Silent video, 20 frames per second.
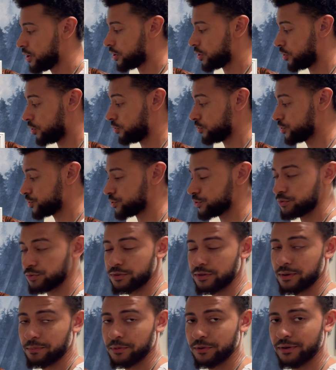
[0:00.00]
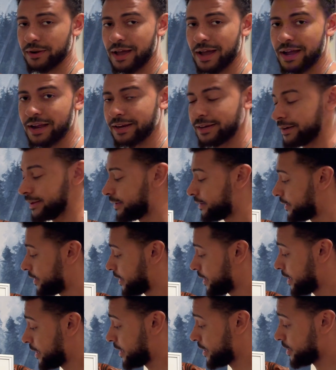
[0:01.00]
Cold truth number 9.
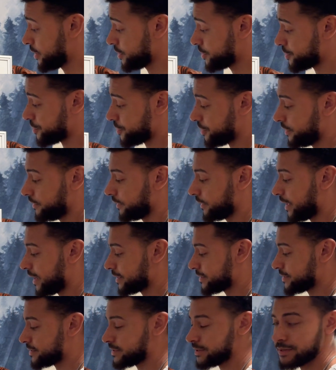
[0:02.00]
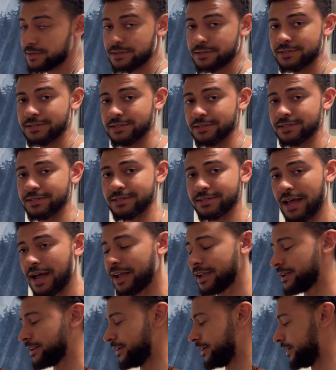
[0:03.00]
She lets
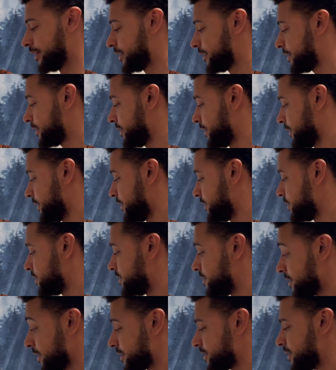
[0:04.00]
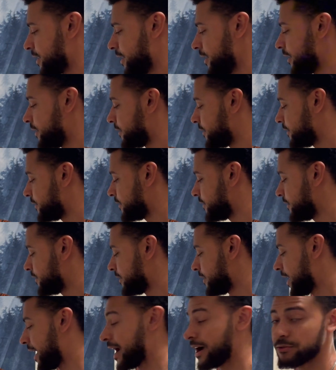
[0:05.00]
society dictate
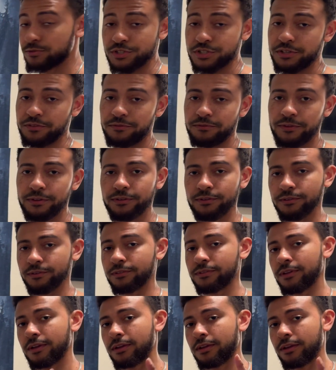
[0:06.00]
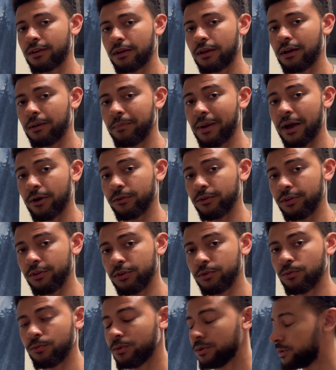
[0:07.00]
how she feels about
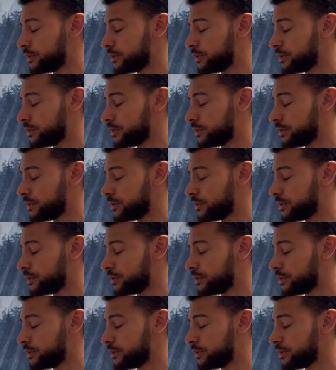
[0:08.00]
you.